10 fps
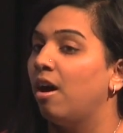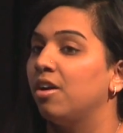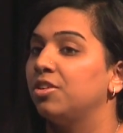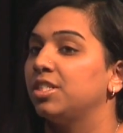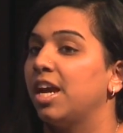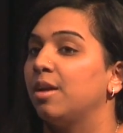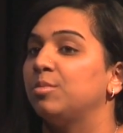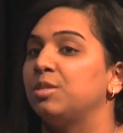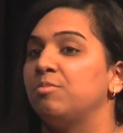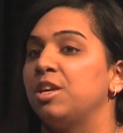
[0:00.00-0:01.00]
Other
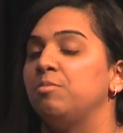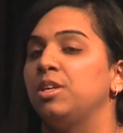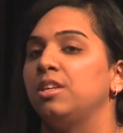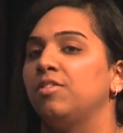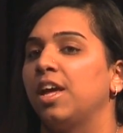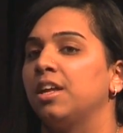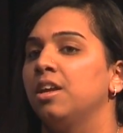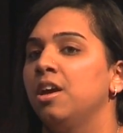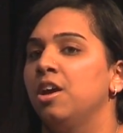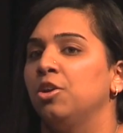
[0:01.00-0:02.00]
times it may mean
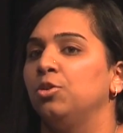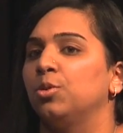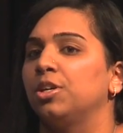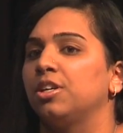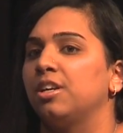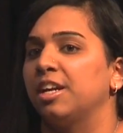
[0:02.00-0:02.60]
that you're